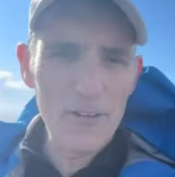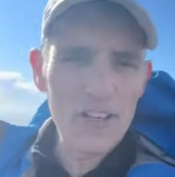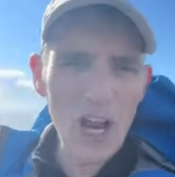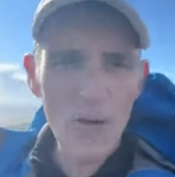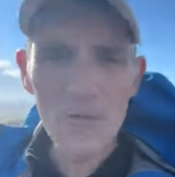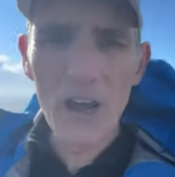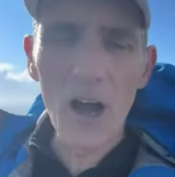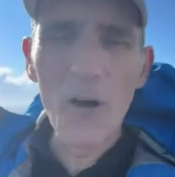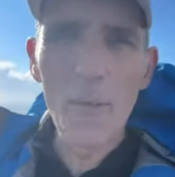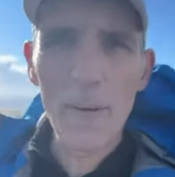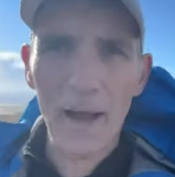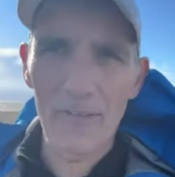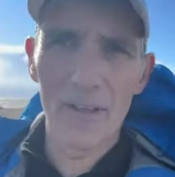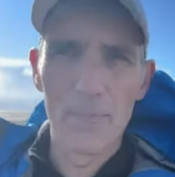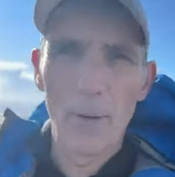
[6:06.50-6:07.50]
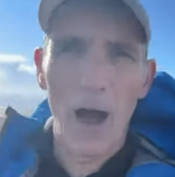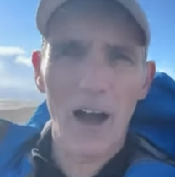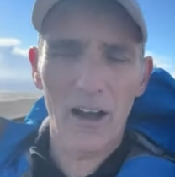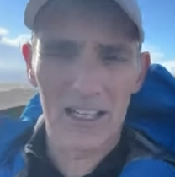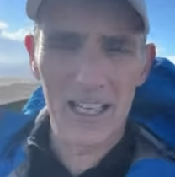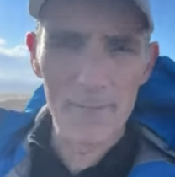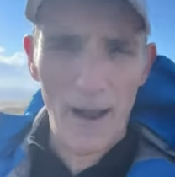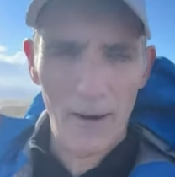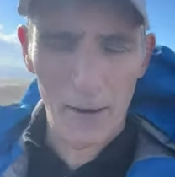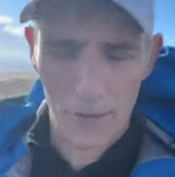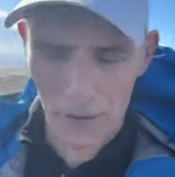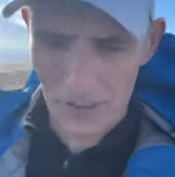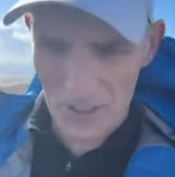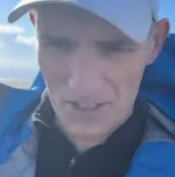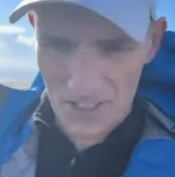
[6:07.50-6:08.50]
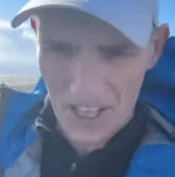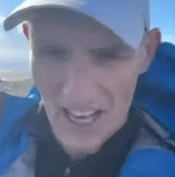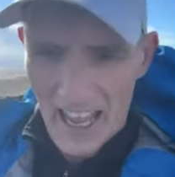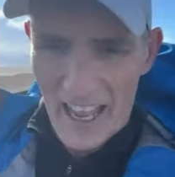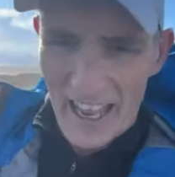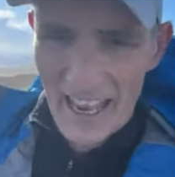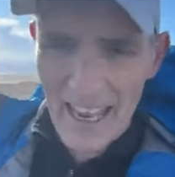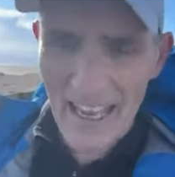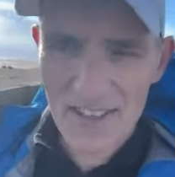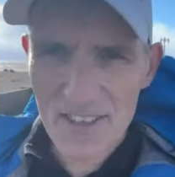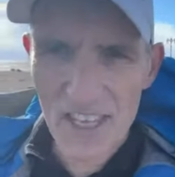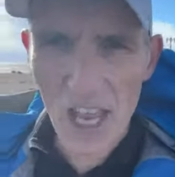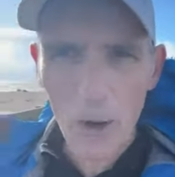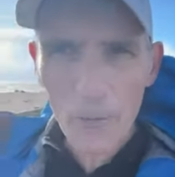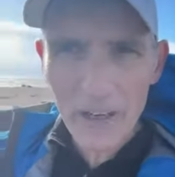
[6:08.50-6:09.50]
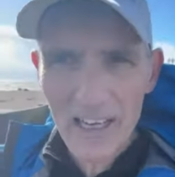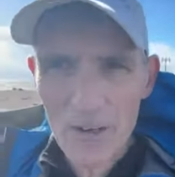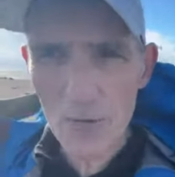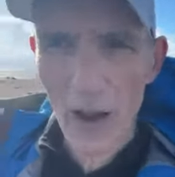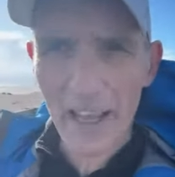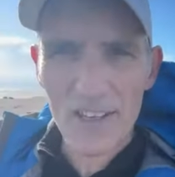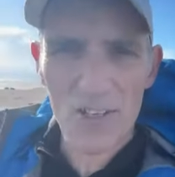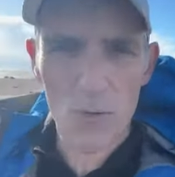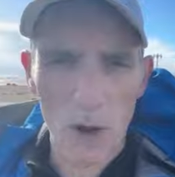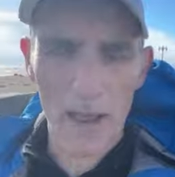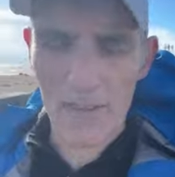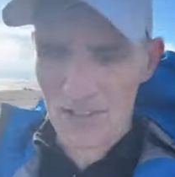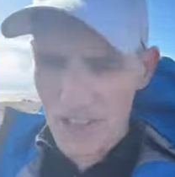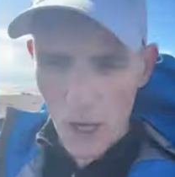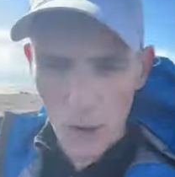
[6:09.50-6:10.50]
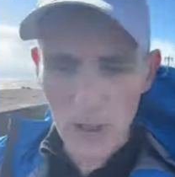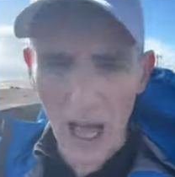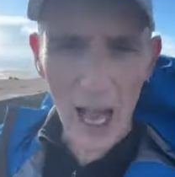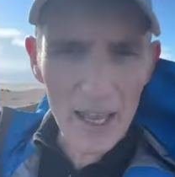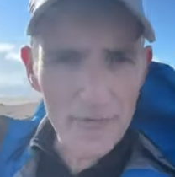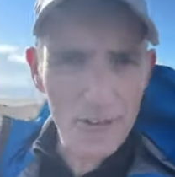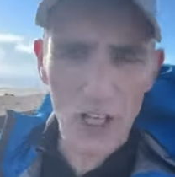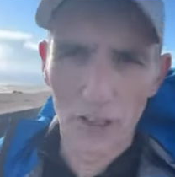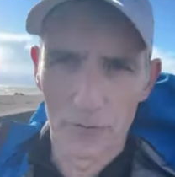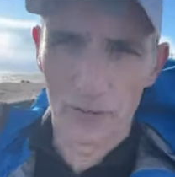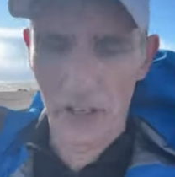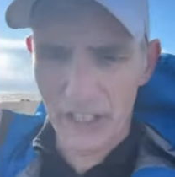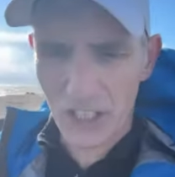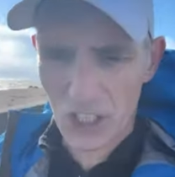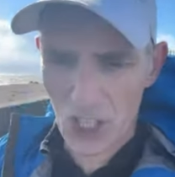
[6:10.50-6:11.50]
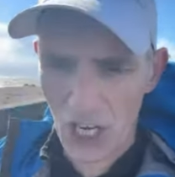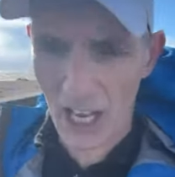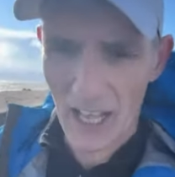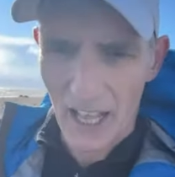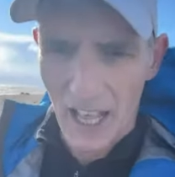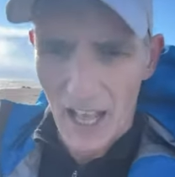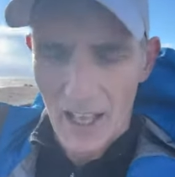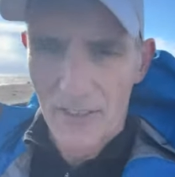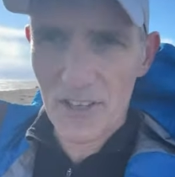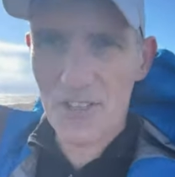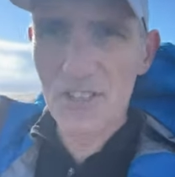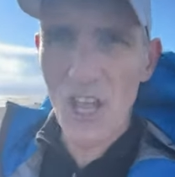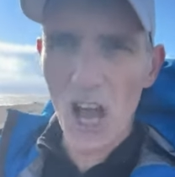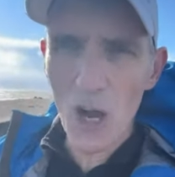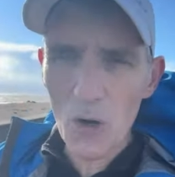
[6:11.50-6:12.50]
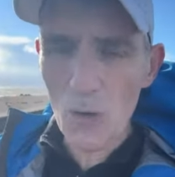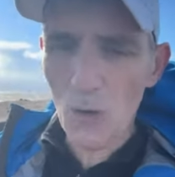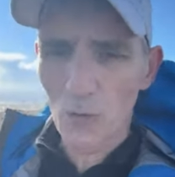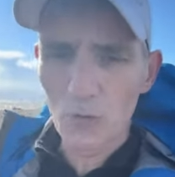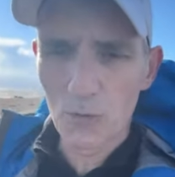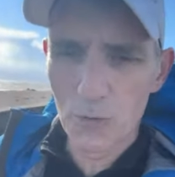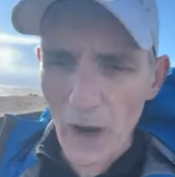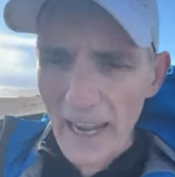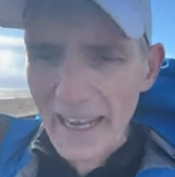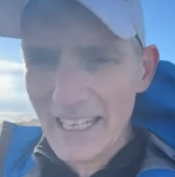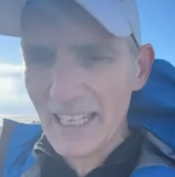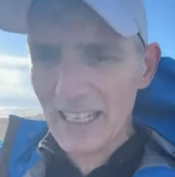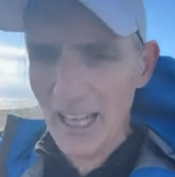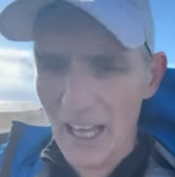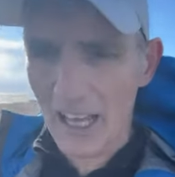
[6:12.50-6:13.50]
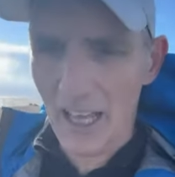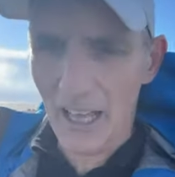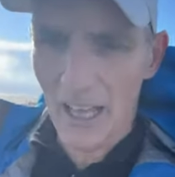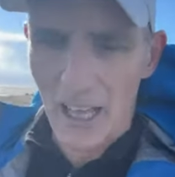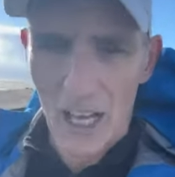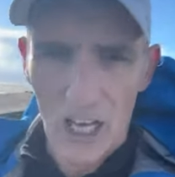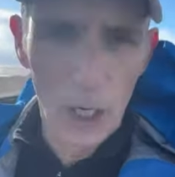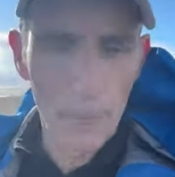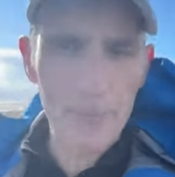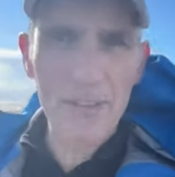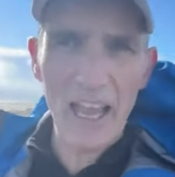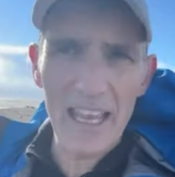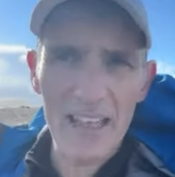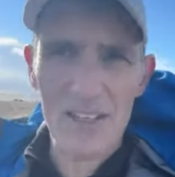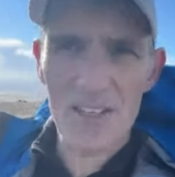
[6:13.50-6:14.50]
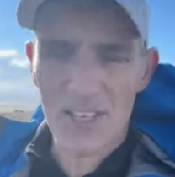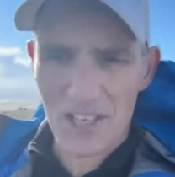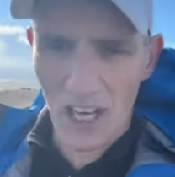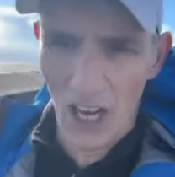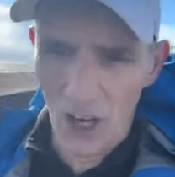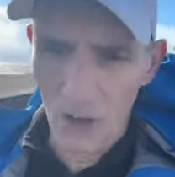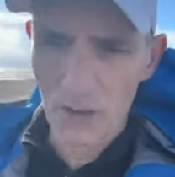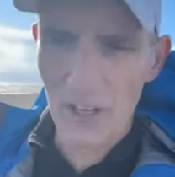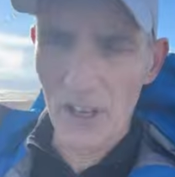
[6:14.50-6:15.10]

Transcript: don't know about the Barkley Marathons, it is the only race where there's no live coverage, there's no regular updates on